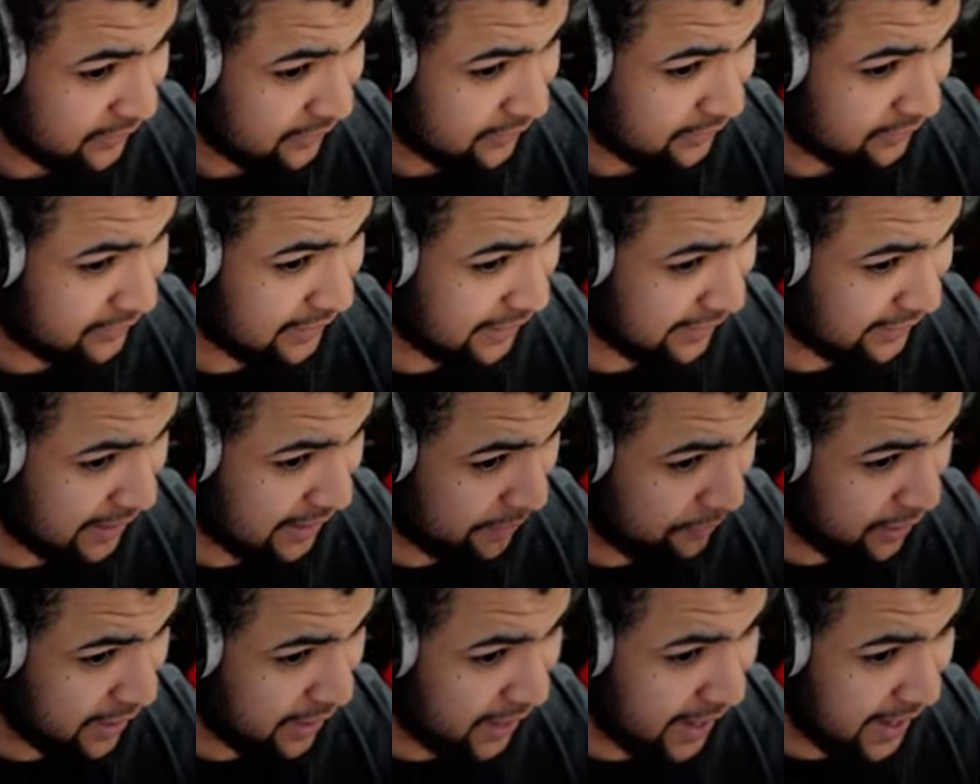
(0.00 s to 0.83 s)

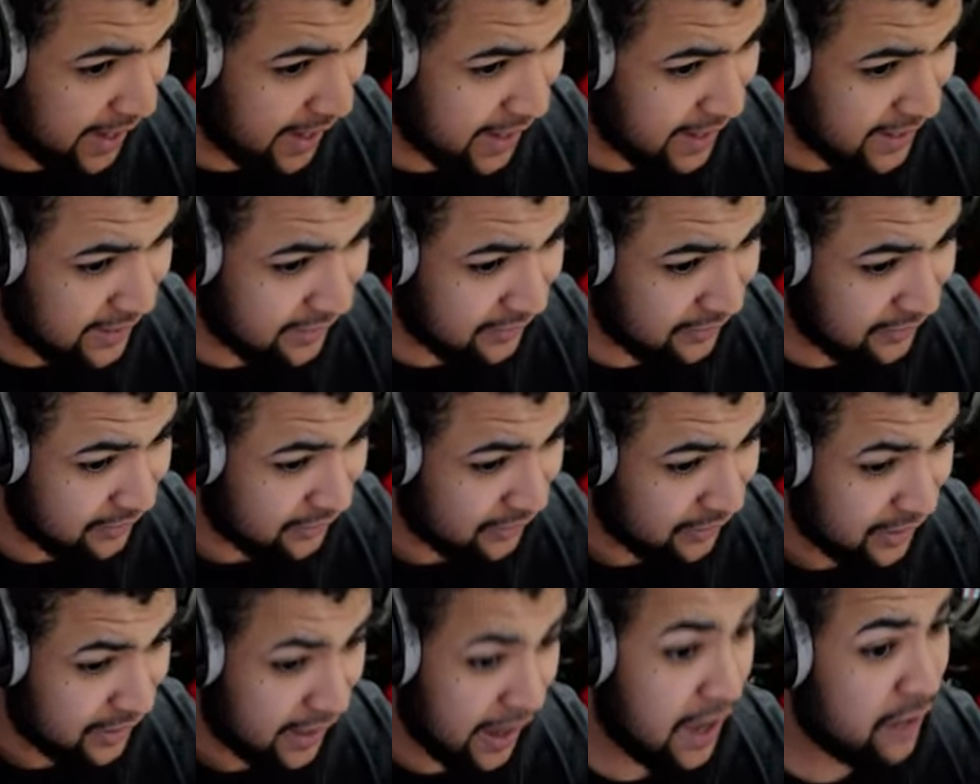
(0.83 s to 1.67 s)
Sledgehammer and
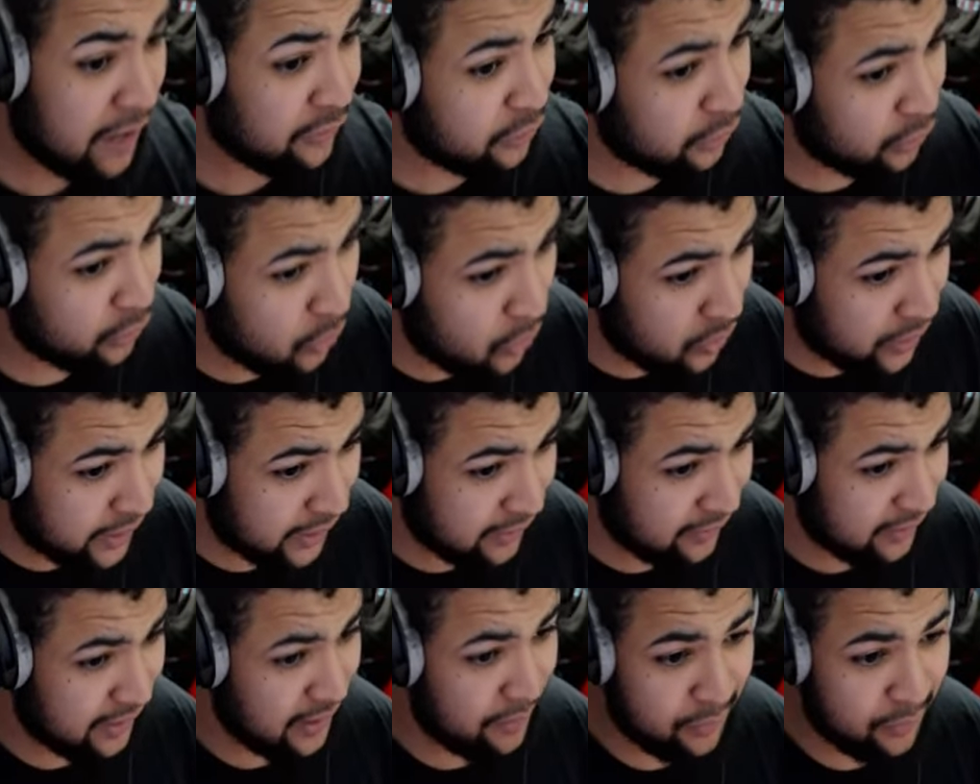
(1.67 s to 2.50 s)
Andrew
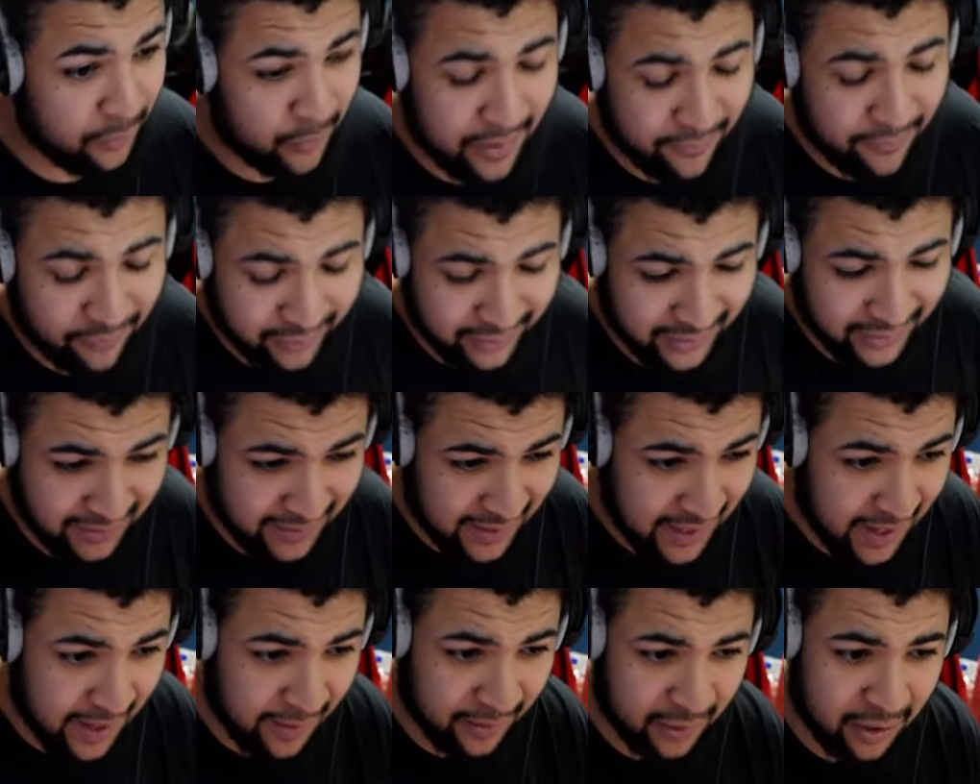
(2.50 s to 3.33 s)
Dawkins, an image we haven't seen
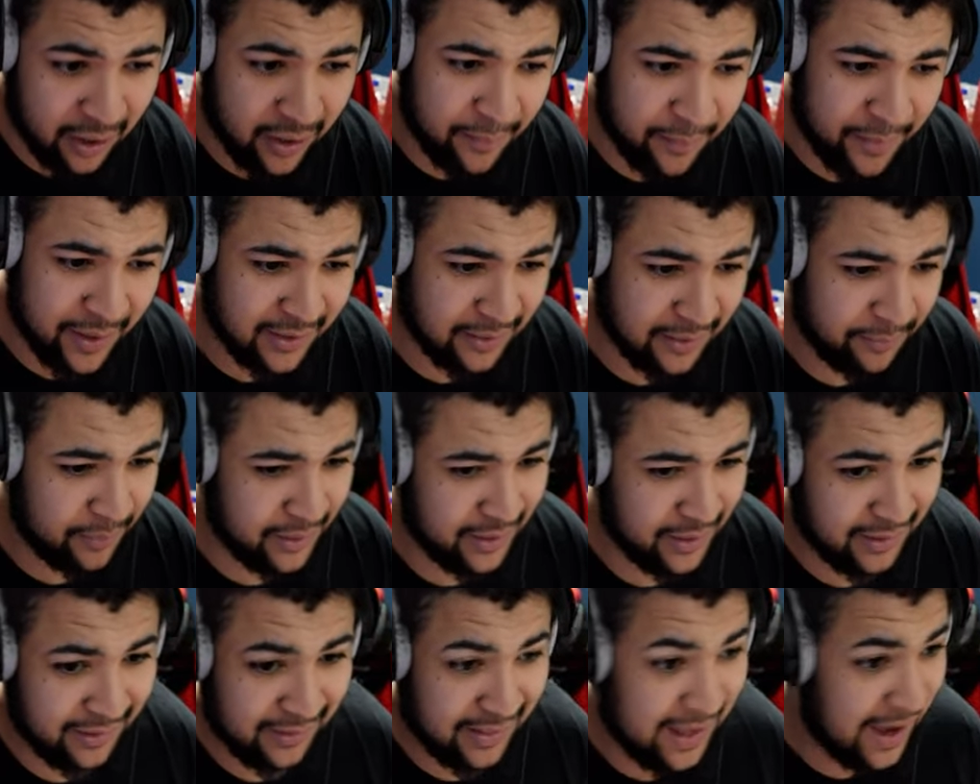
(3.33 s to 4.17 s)
yet. I can't imagine him
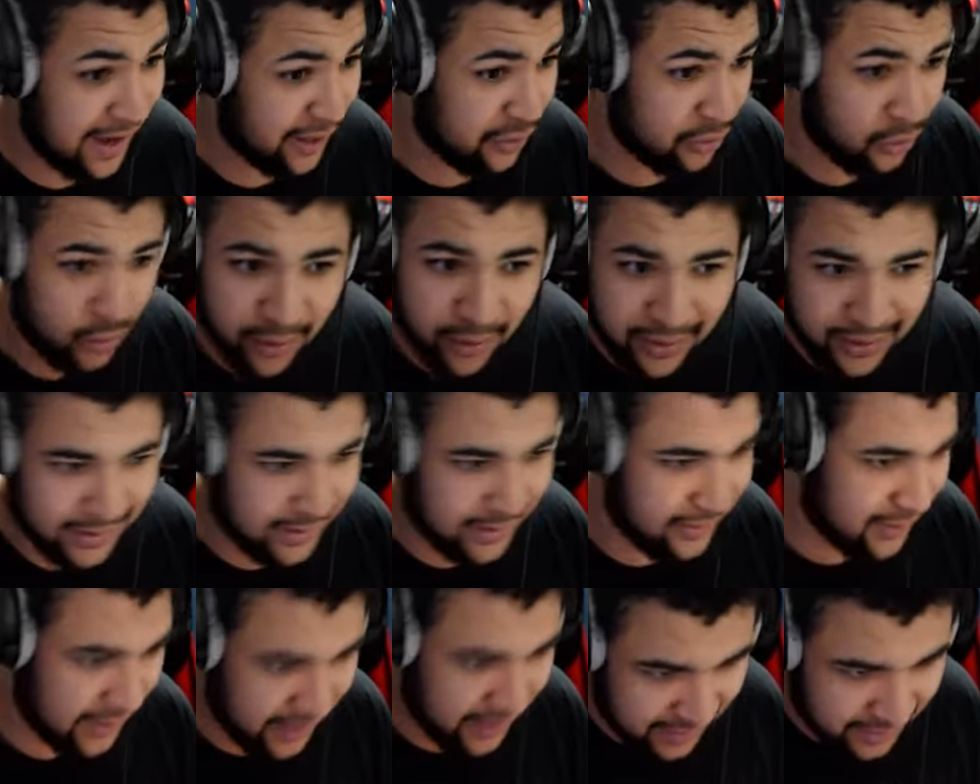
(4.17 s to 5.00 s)
being that good in the
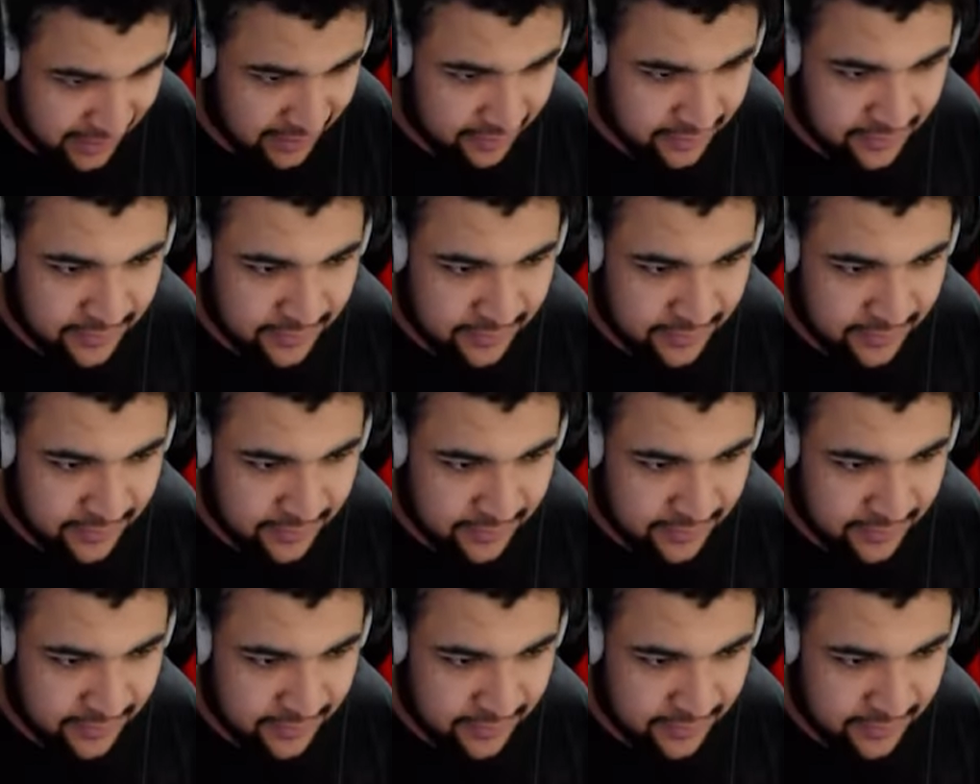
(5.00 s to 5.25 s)
tier,